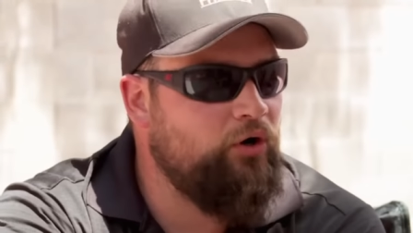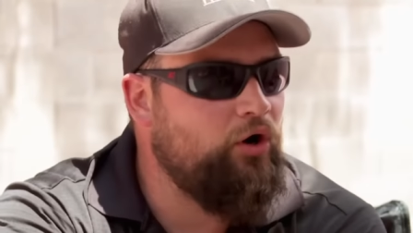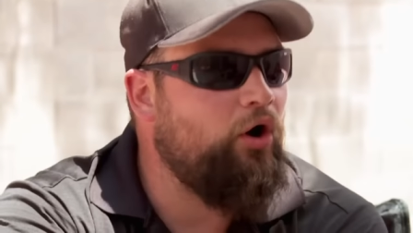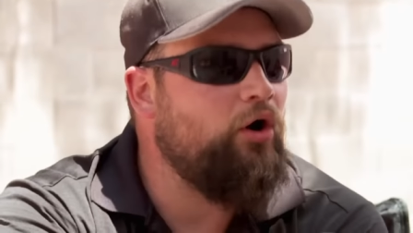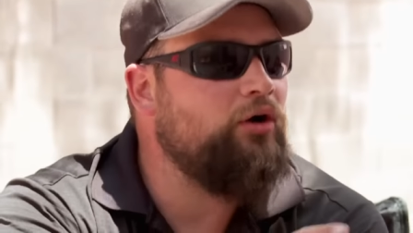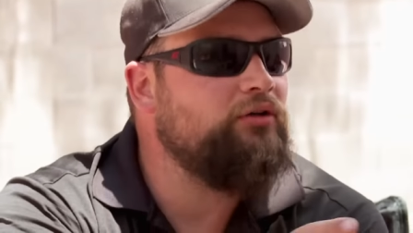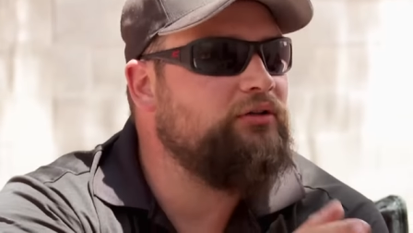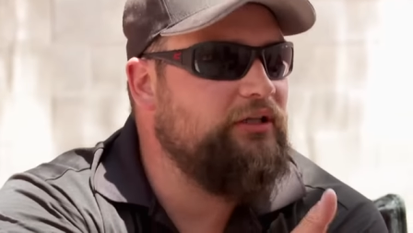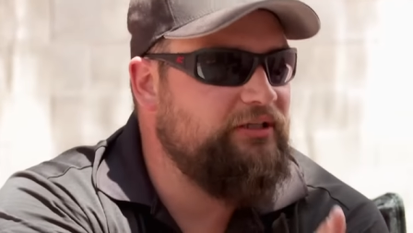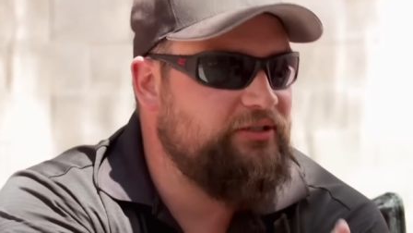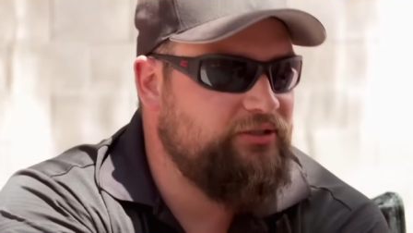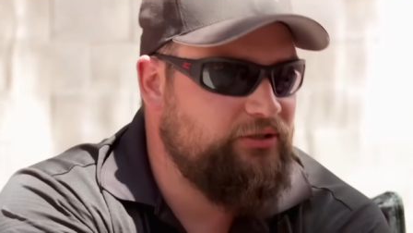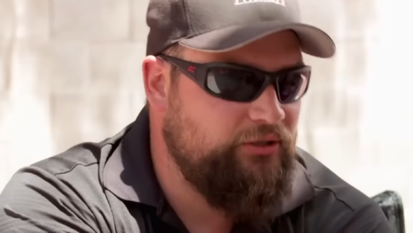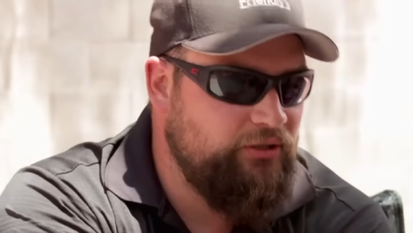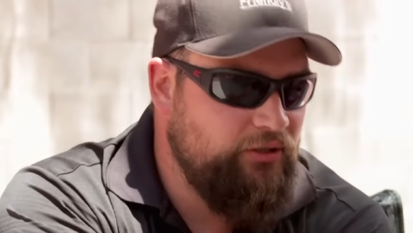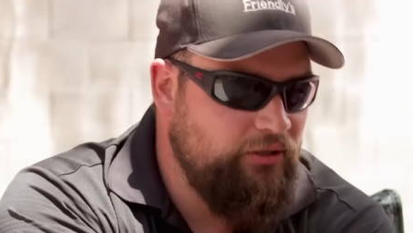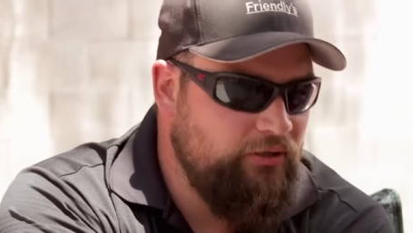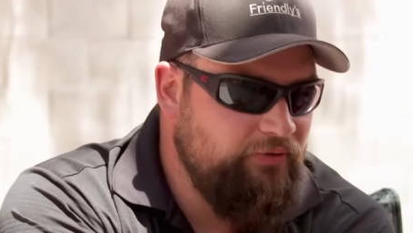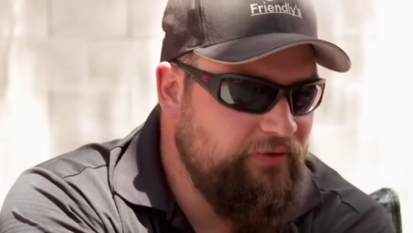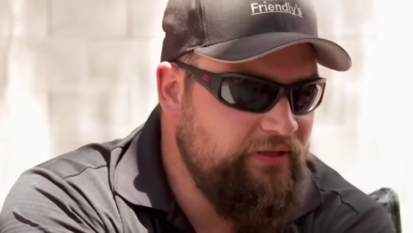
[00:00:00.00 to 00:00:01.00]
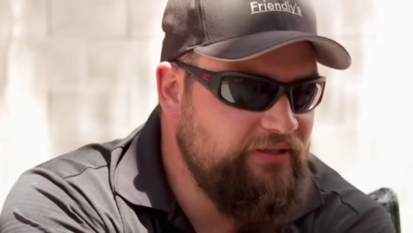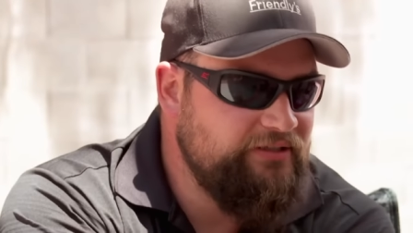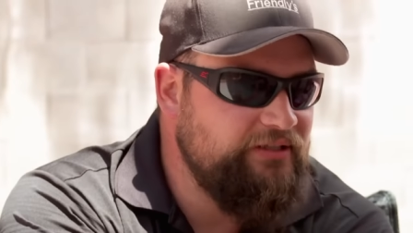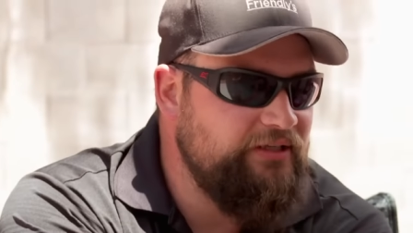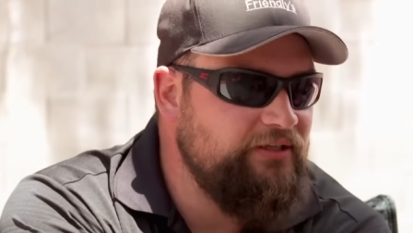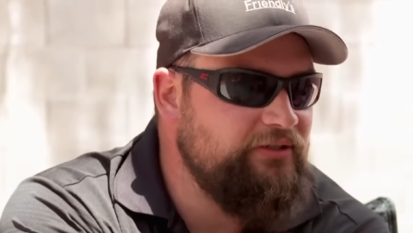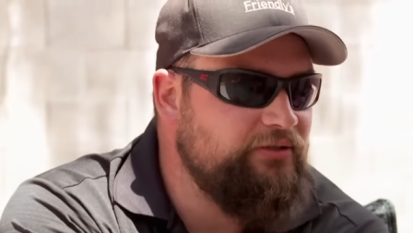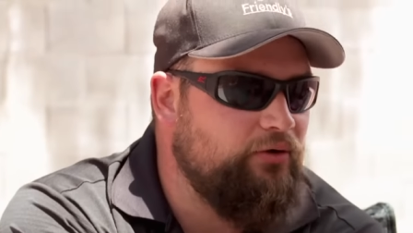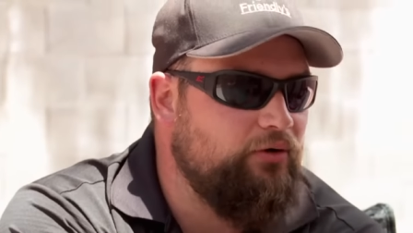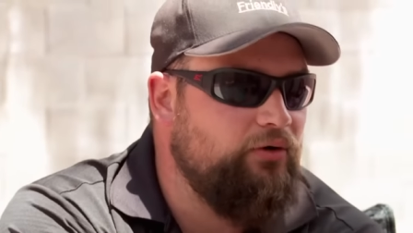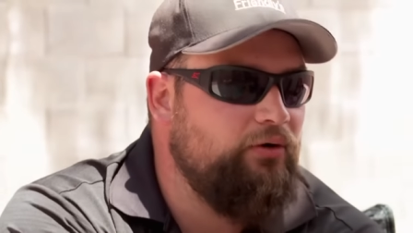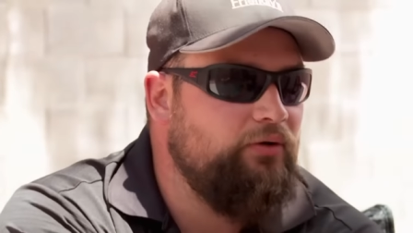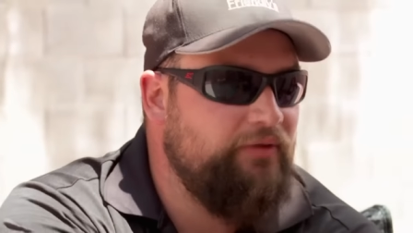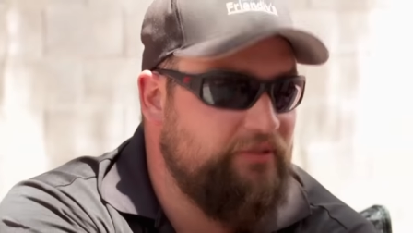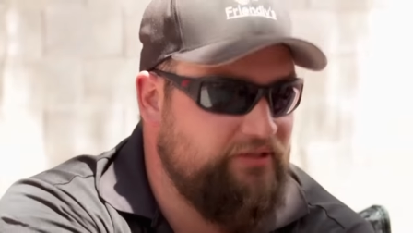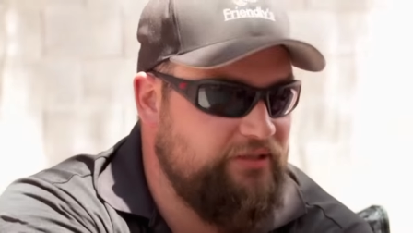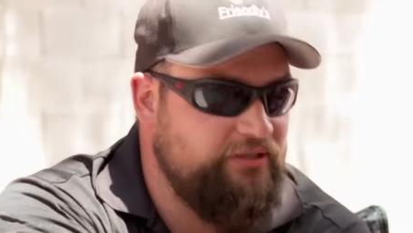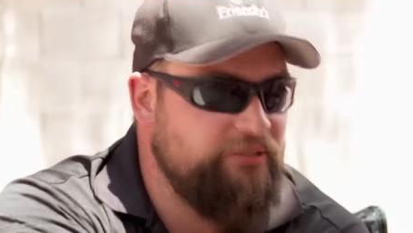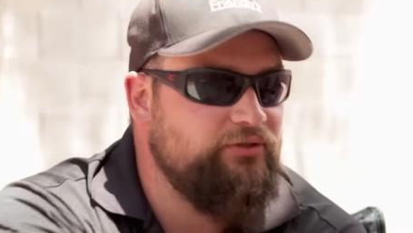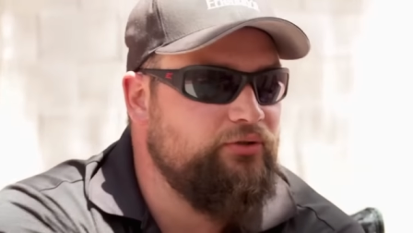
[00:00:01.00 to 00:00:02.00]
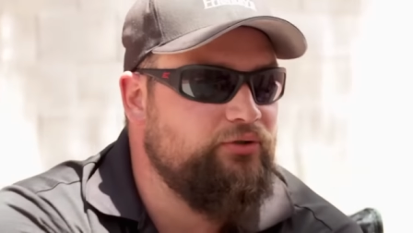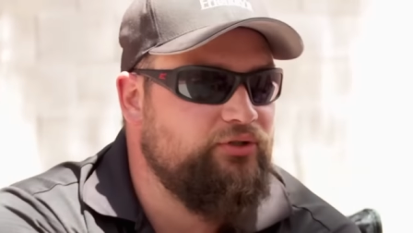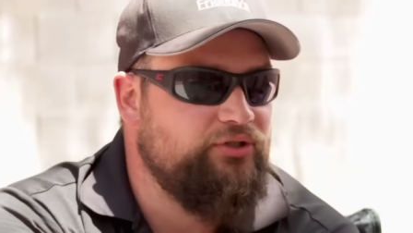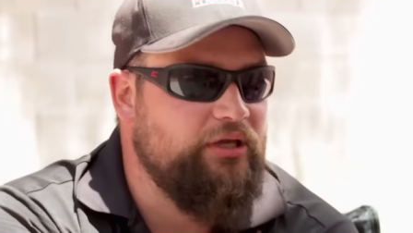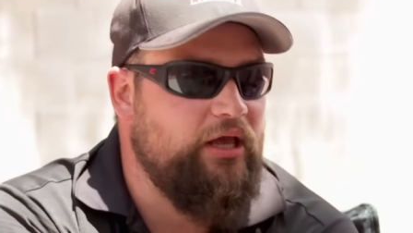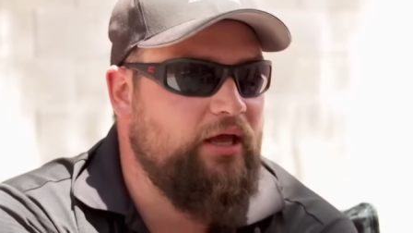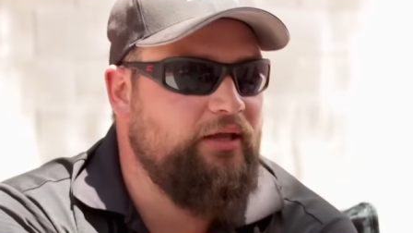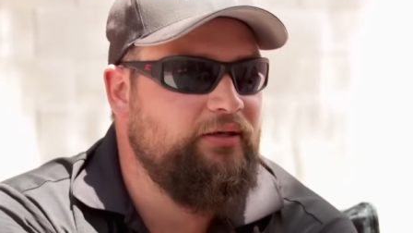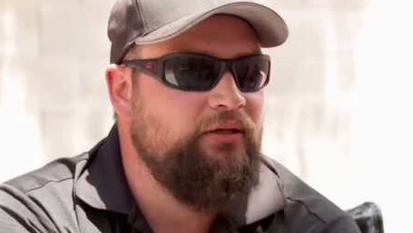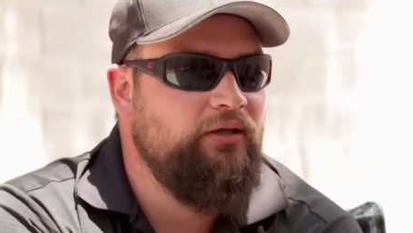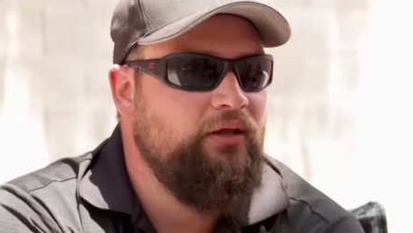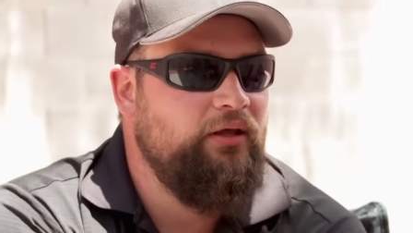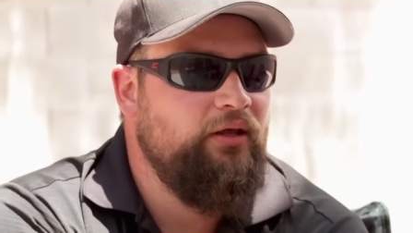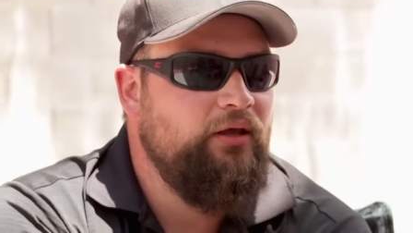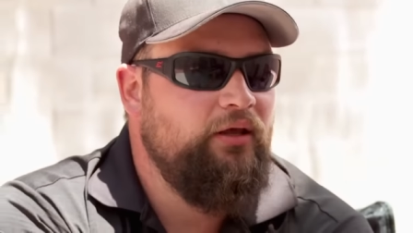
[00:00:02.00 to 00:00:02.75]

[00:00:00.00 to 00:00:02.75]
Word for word: Regardless, this is her son.